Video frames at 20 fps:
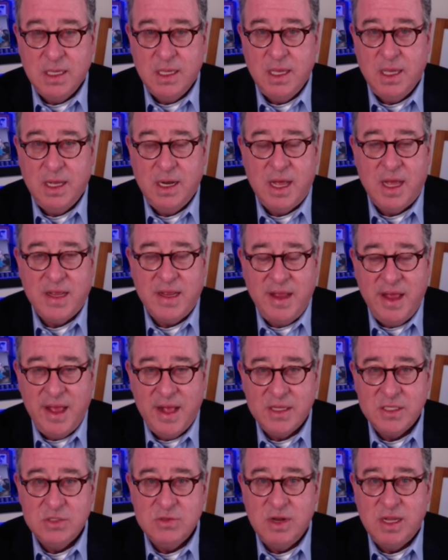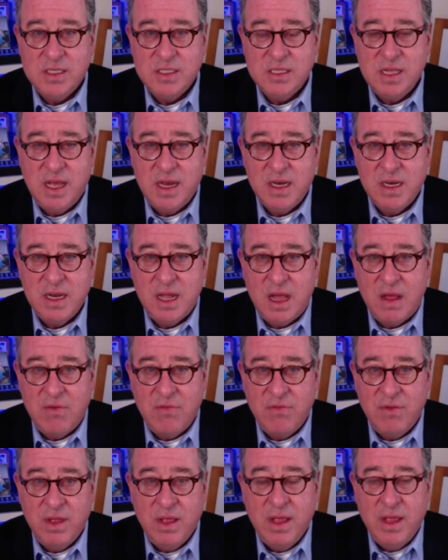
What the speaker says: And I can't stress that enough.